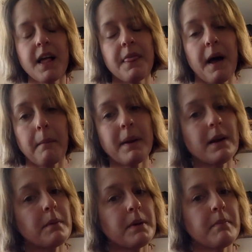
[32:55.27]
That might
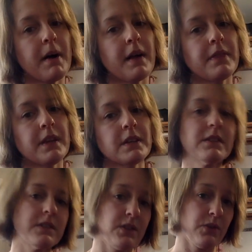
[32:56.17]
not be a bad thing
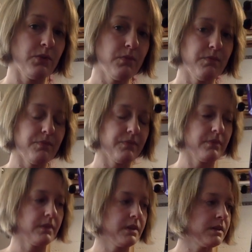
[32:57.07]
to do.
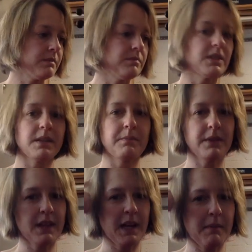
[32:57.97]
Just something to
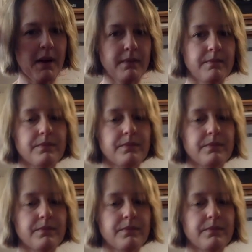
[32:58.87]
think about.